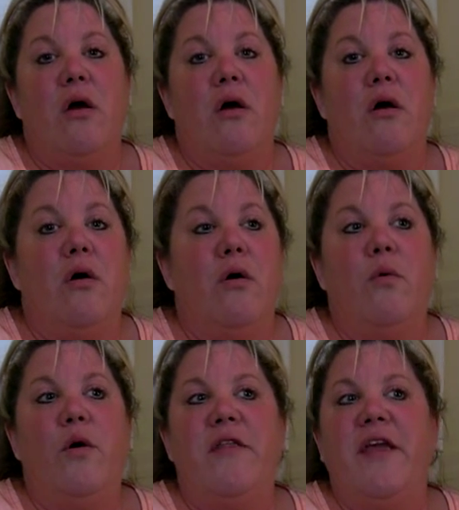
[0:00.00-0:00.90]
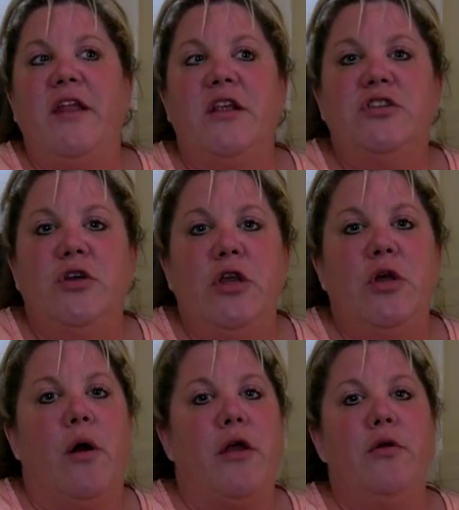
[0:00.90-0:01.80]
oh, what are they going to do to
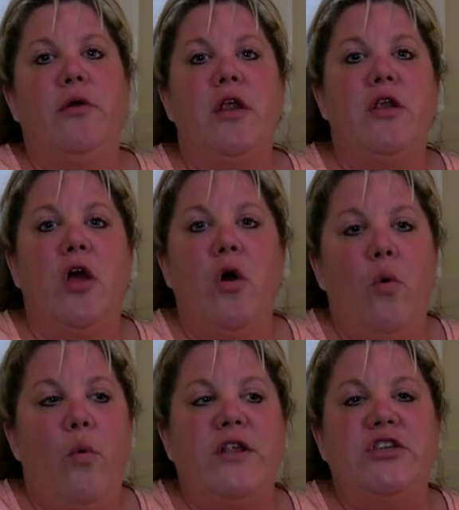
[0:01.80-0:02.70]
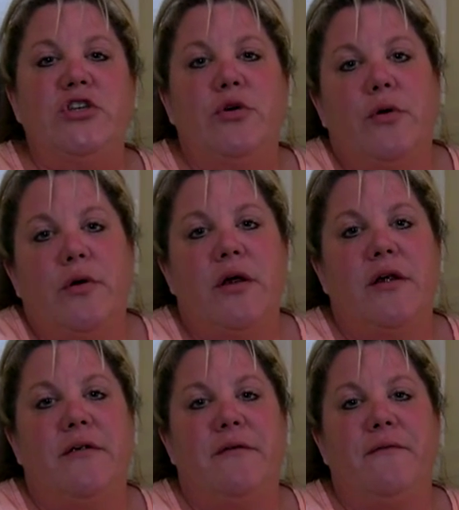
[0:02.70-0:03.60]
you? Are you going to know what
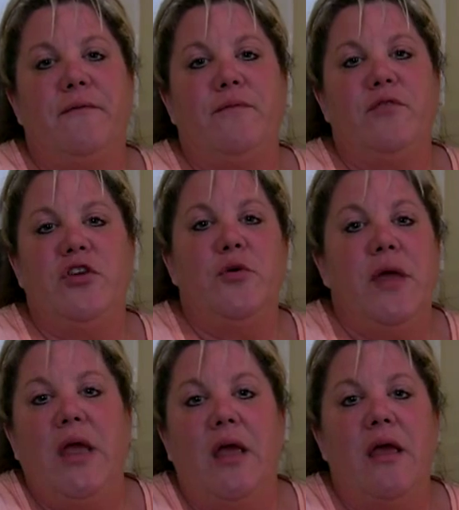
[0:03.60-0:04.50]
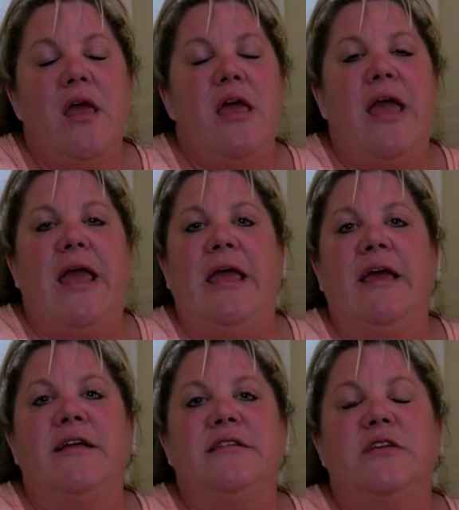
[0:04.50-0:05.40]
you're doing?
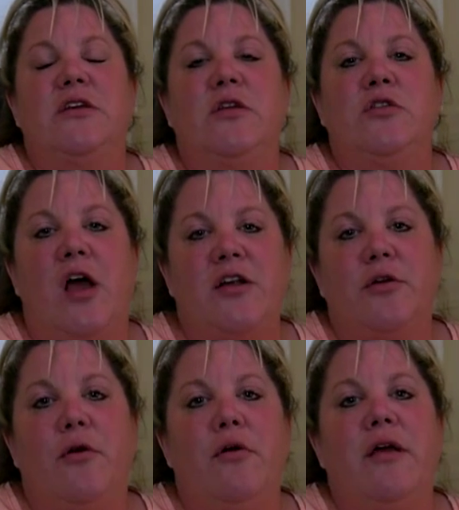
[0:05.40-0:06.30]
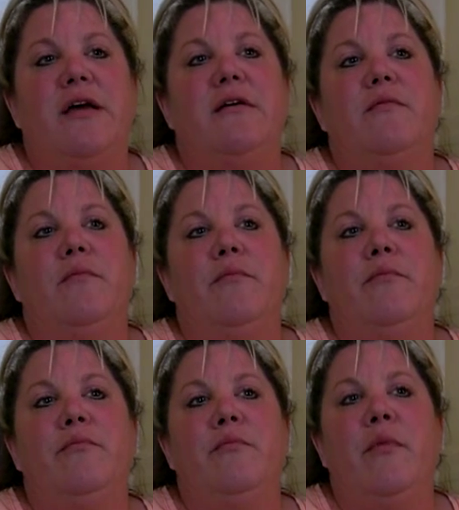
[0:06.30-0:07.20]
And Dr. Olga
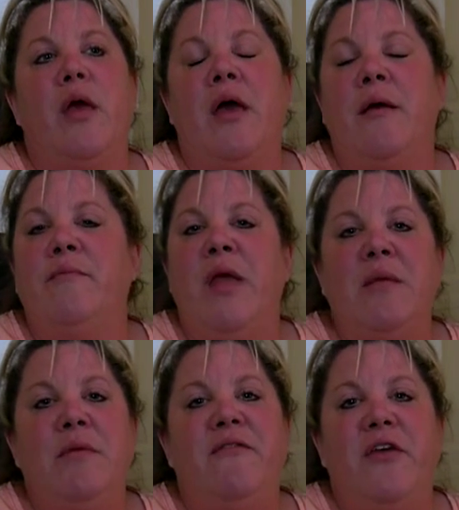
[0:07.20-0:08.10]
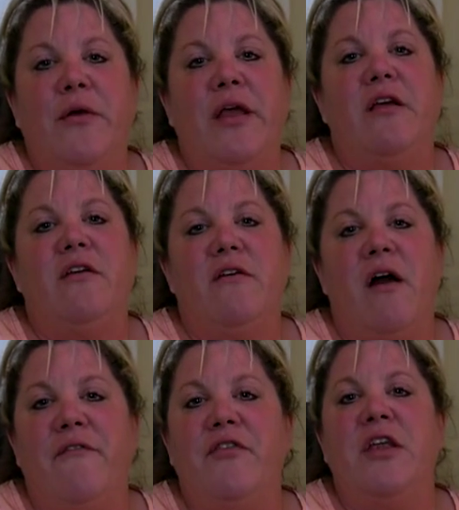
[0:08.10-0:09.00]
made me very
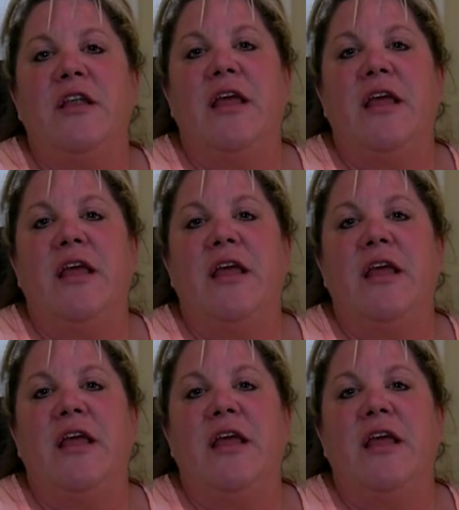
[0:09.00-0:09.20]
confident,